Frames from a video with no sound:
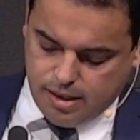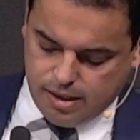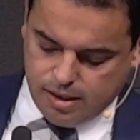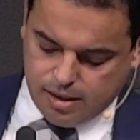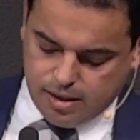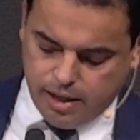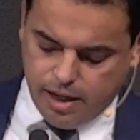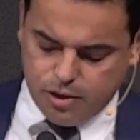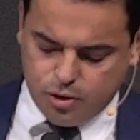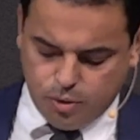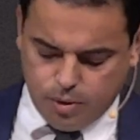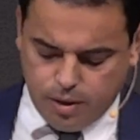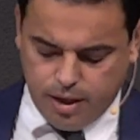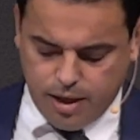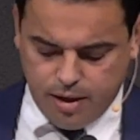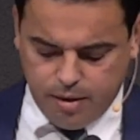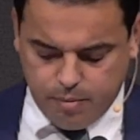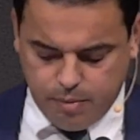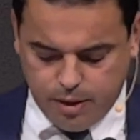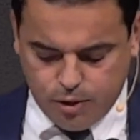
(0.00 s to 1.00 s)
said to
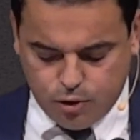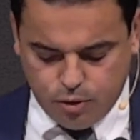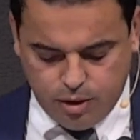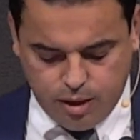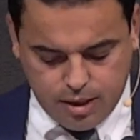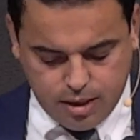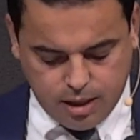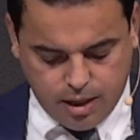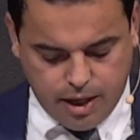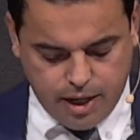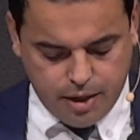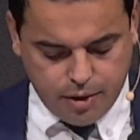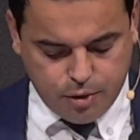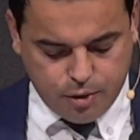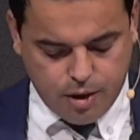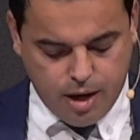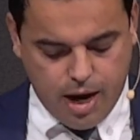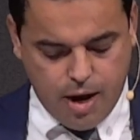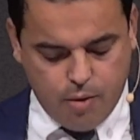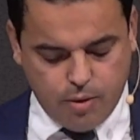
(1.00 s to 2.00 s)
him and to the entire
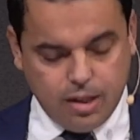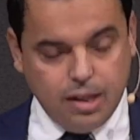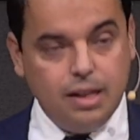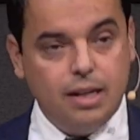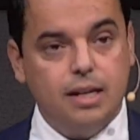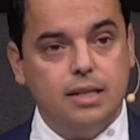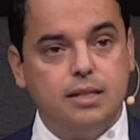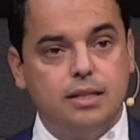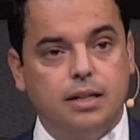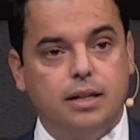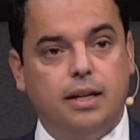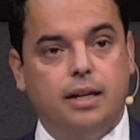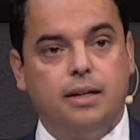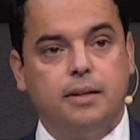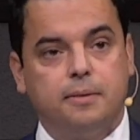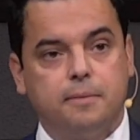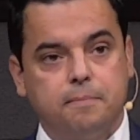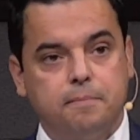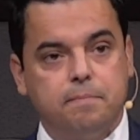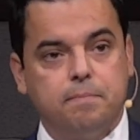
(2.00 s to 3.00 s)
crowd
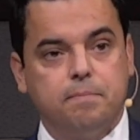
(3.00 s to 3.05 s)
listening,